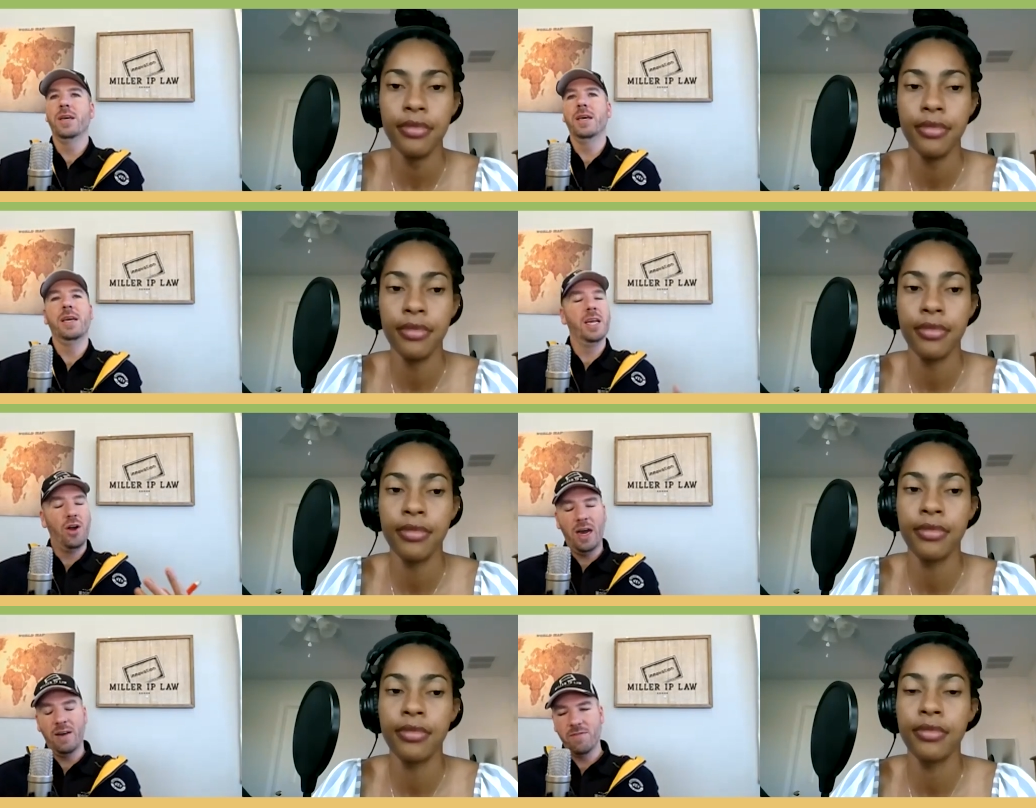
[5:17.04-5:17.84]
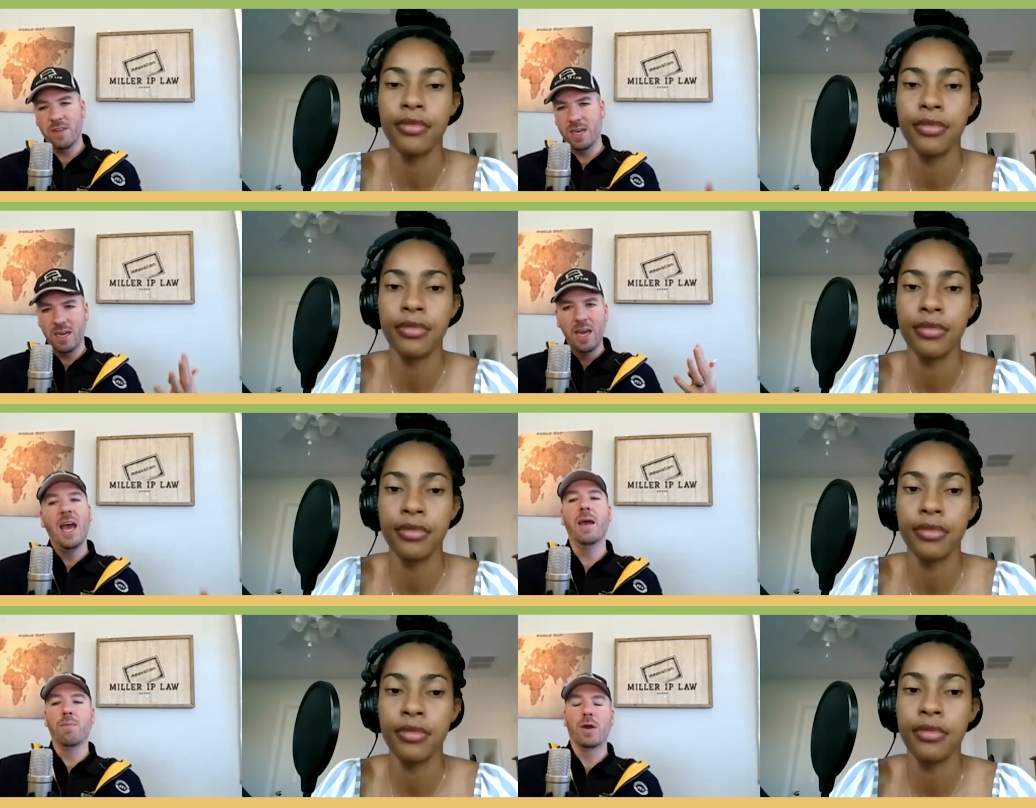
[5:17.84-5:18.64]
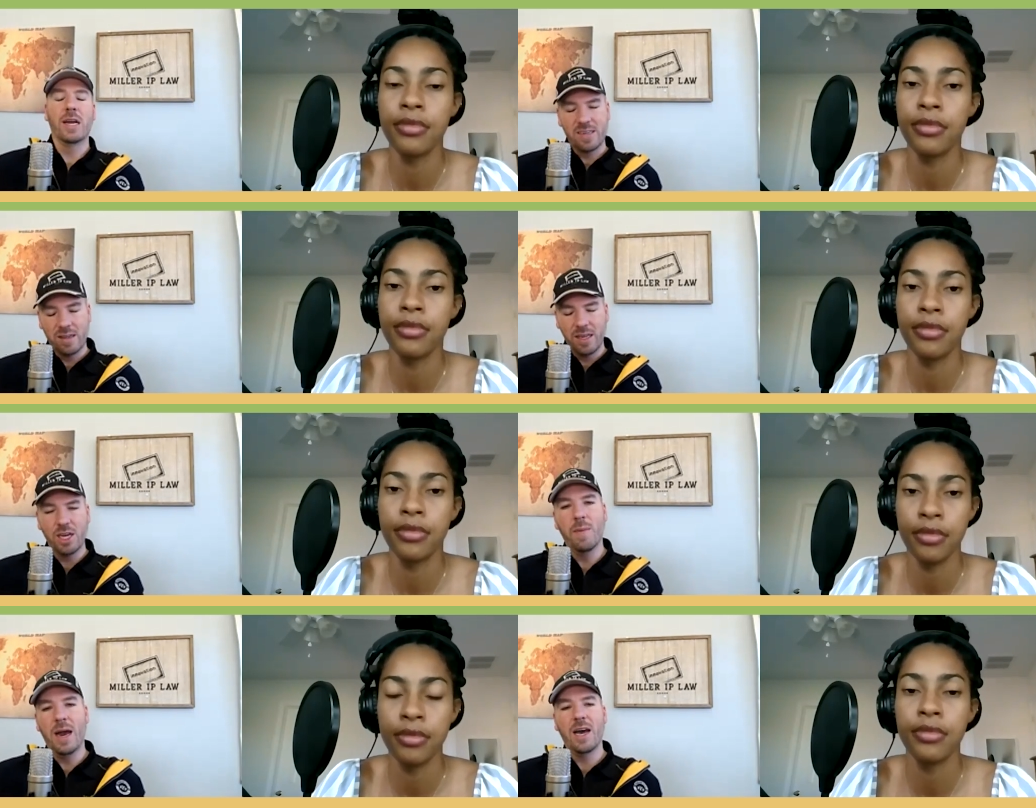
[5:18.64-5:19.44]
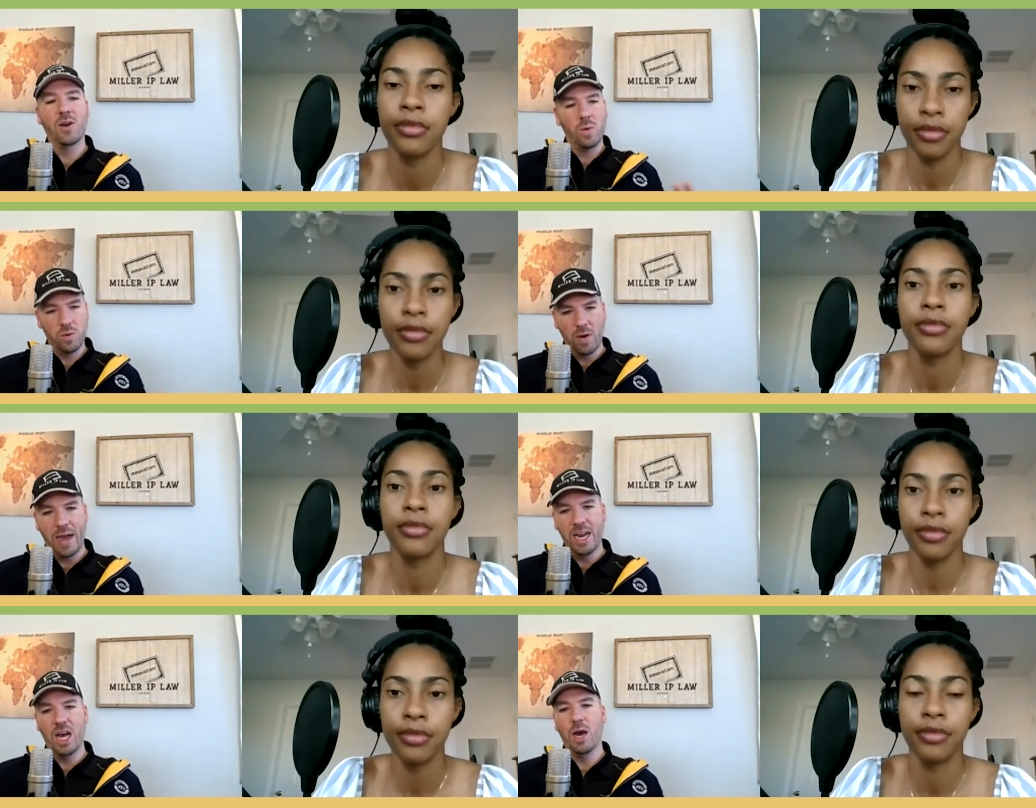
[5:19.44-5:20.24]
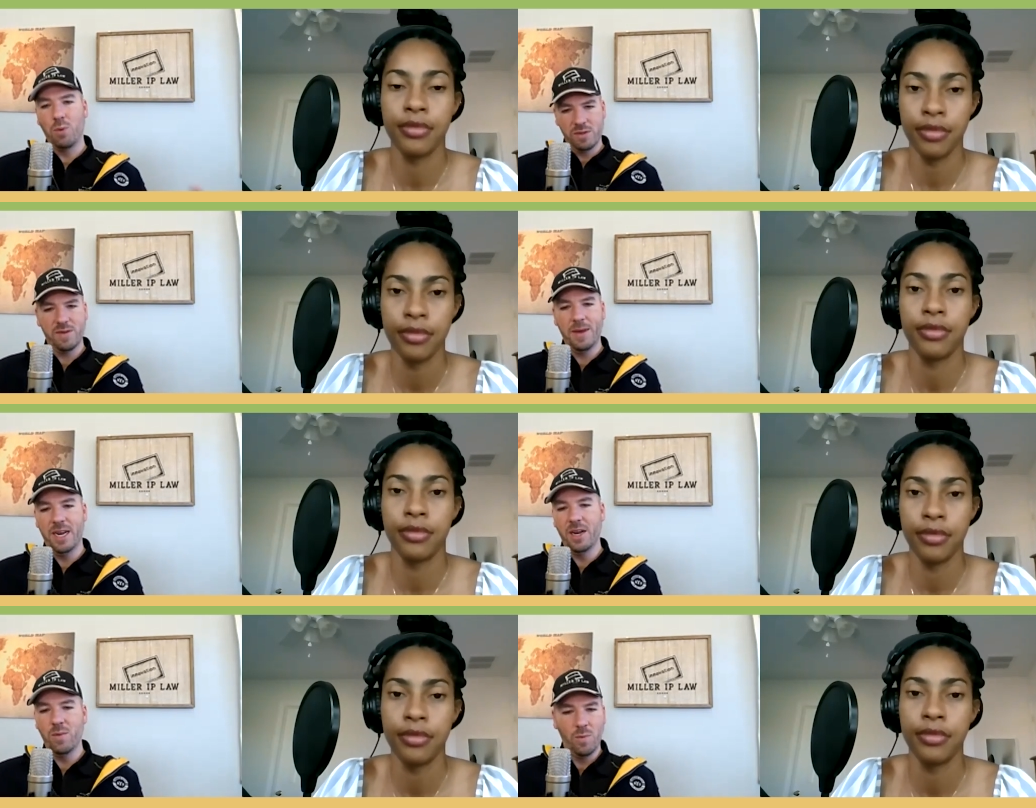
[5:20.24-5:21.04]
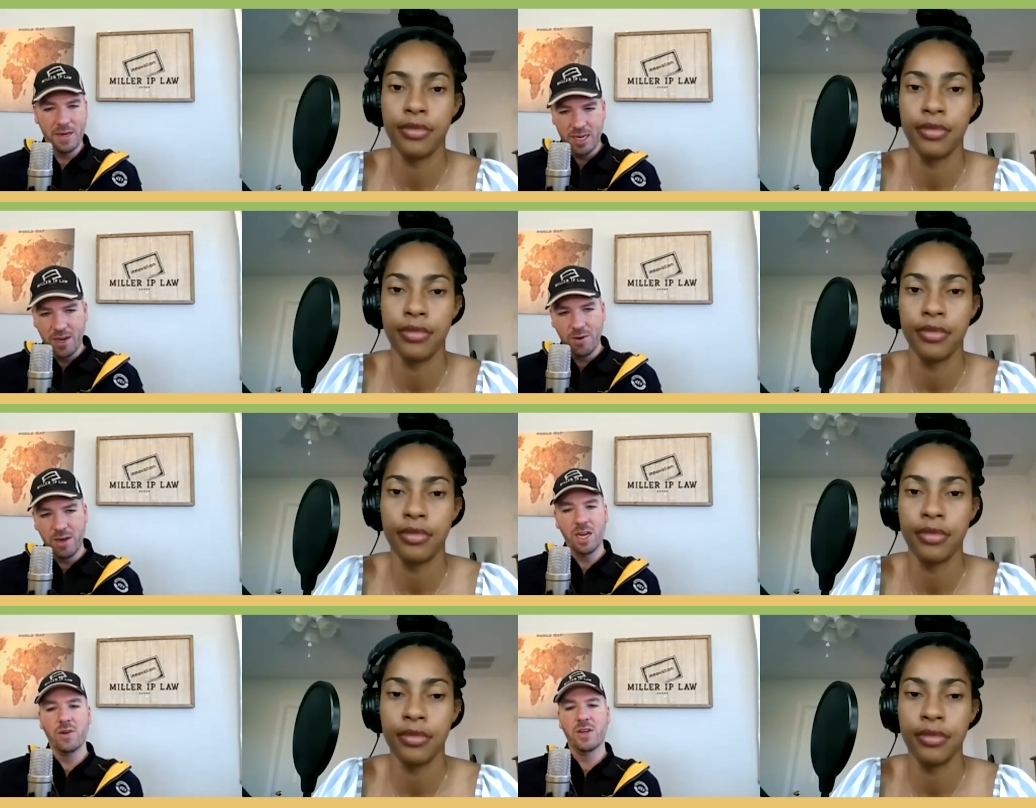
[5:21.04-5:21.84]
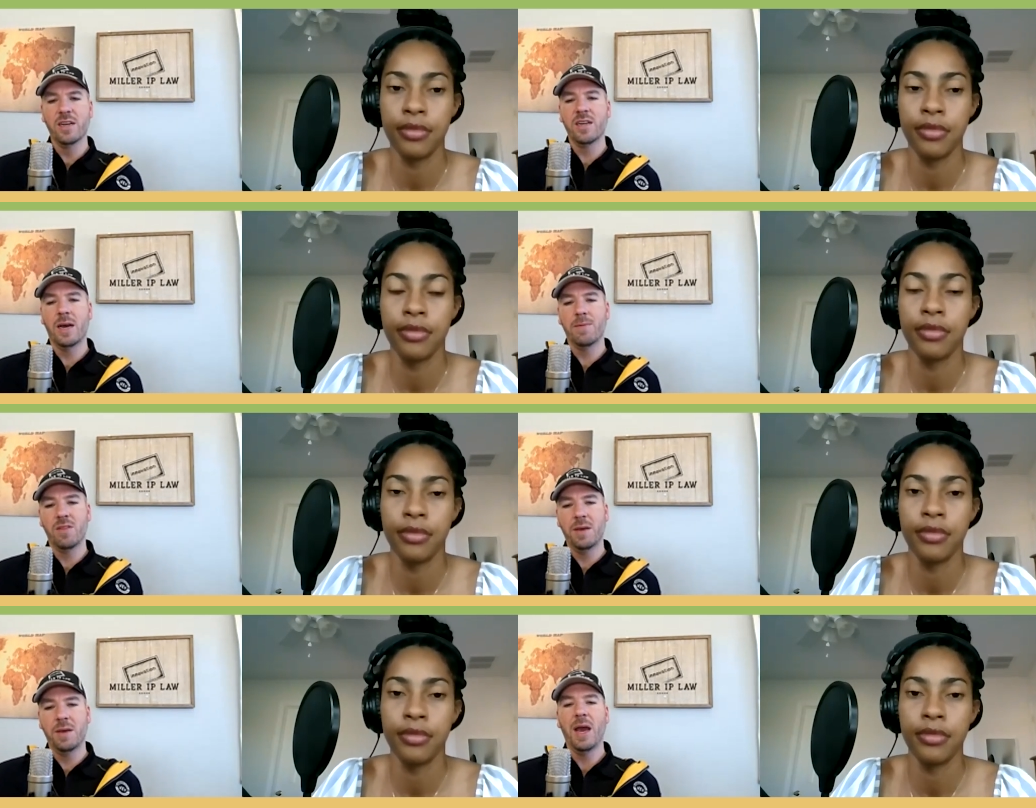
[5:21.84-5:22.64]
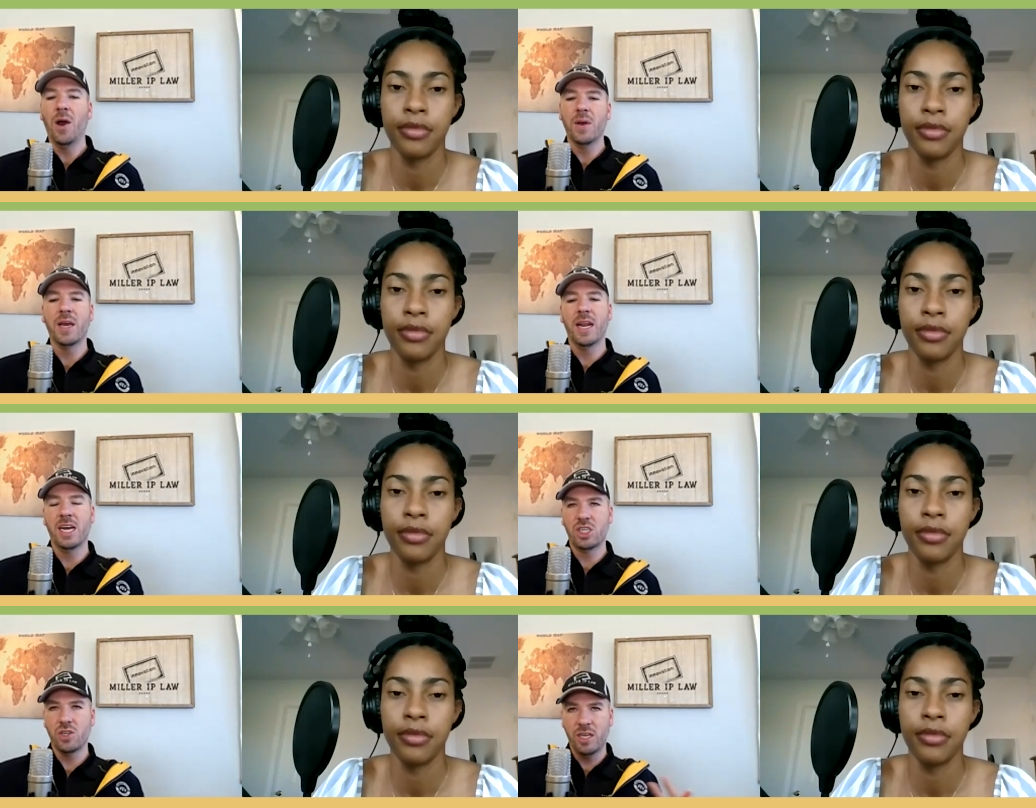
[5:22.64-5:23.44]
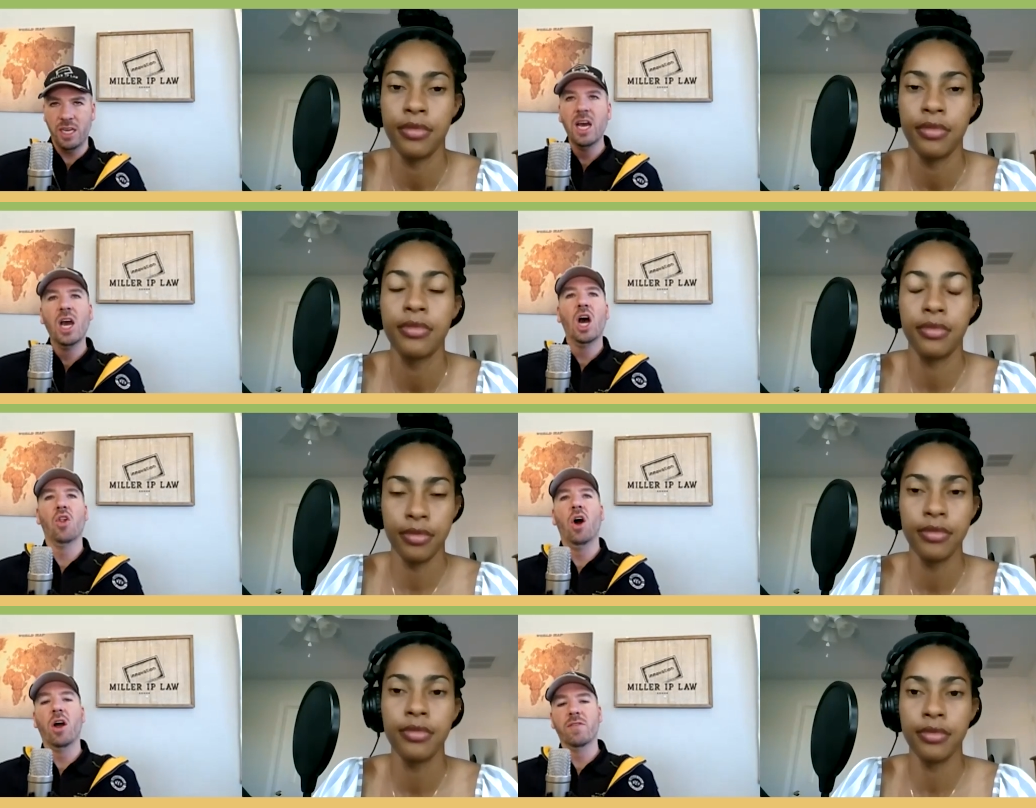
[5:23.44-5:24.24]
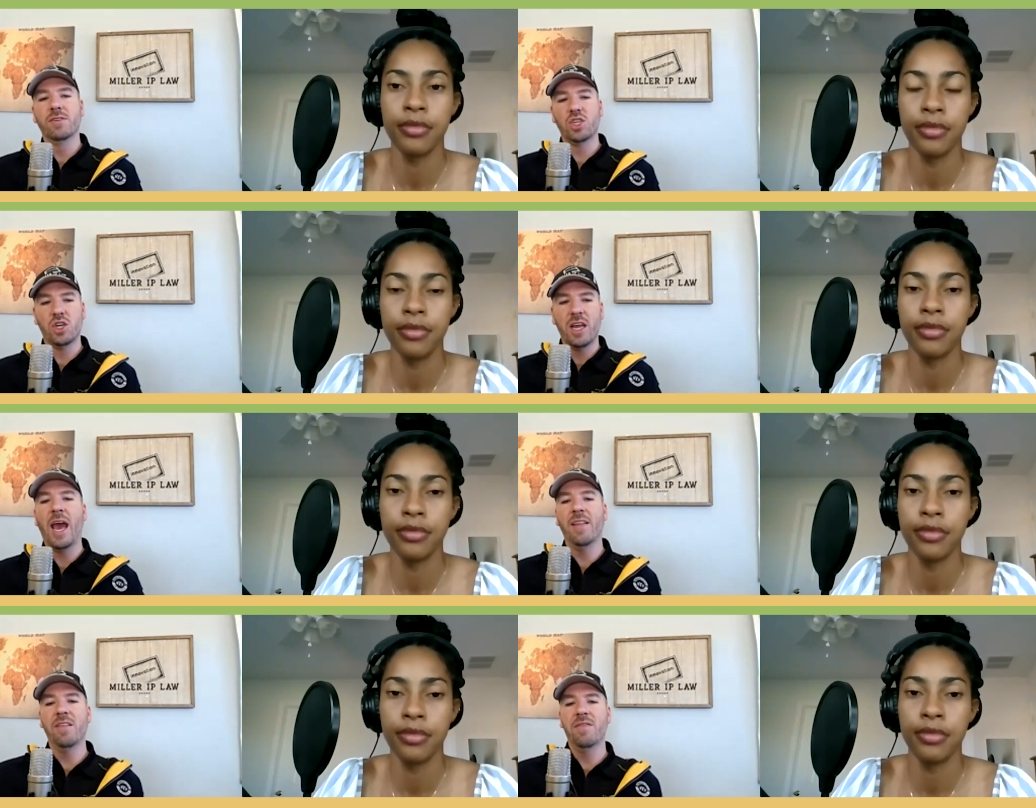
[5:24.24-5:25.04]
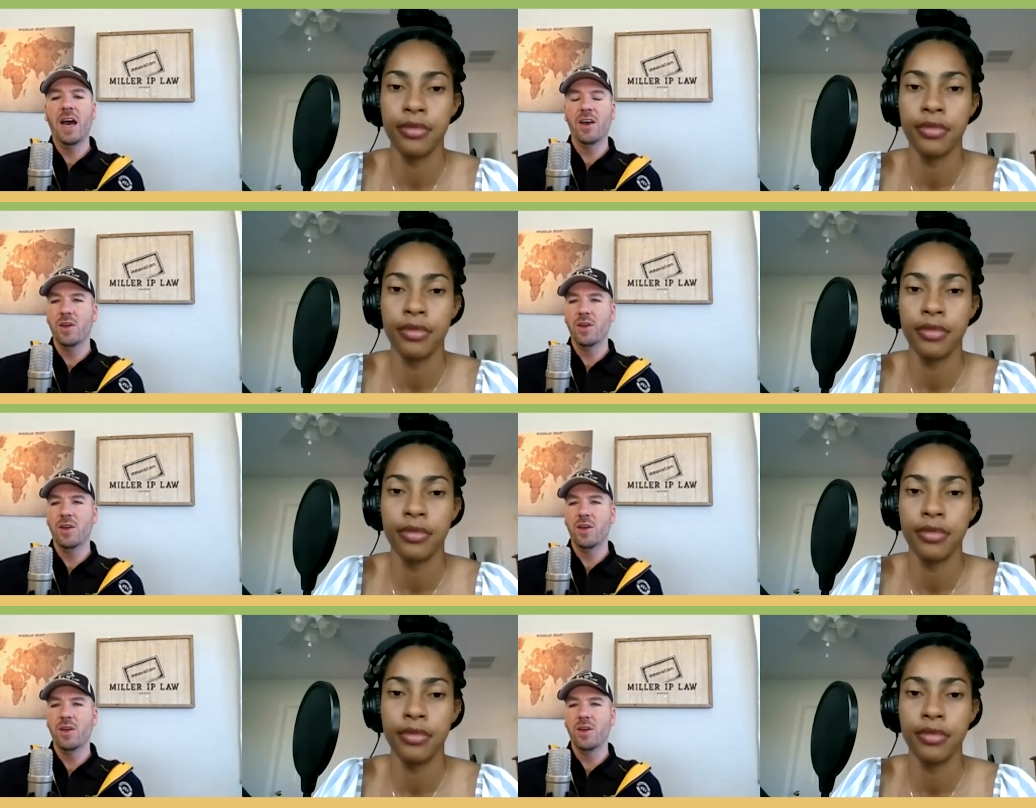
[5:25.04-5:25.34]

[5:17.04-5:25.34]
Speaker 1: you know, have the hey, bring us a legal matter, we'll write it up, we'll submit it, and we'll be done, you know, done type of thing, but how we can actually along their journey add the value.